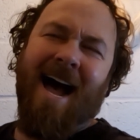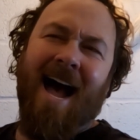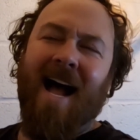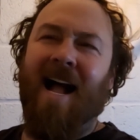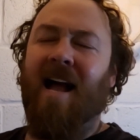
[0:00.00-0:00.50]

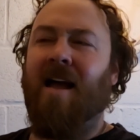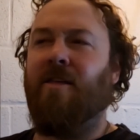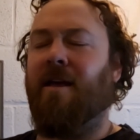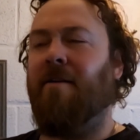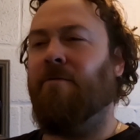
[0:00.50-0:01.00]

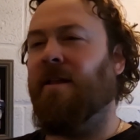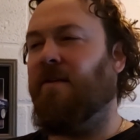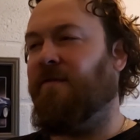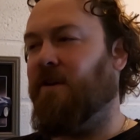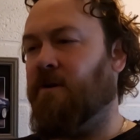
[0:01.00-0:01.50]
I really
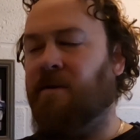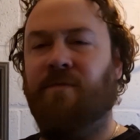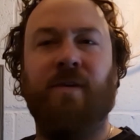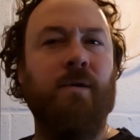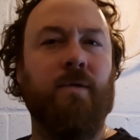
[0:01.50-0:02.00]
feel
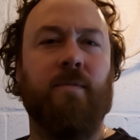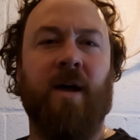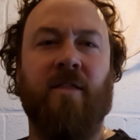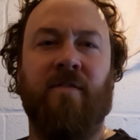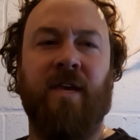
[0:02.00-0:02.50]
confused
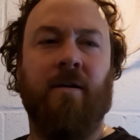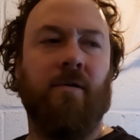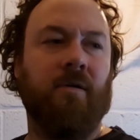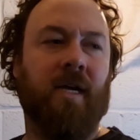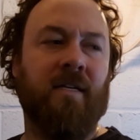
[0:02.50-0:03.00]
about the
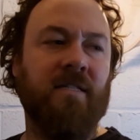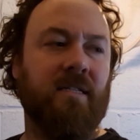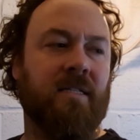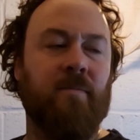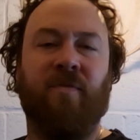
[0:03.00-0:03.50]
vehicle. It
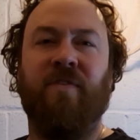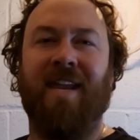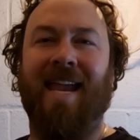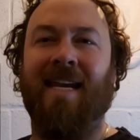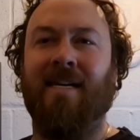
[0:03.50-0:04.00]
doesn't seem to fit
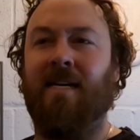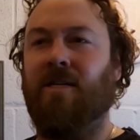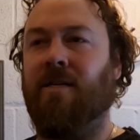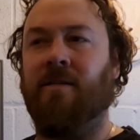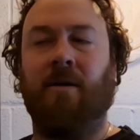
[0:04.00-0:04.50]
any
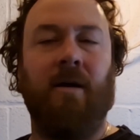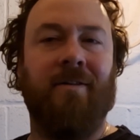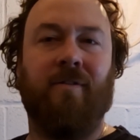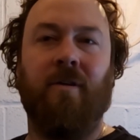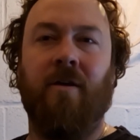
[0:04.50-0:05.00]
niche.
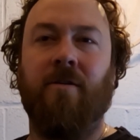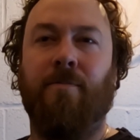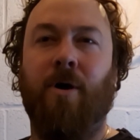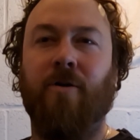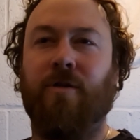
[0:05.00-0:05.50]
It's a
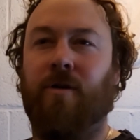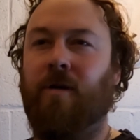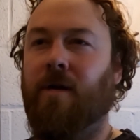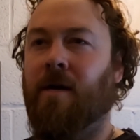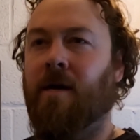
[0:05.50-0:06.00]
departure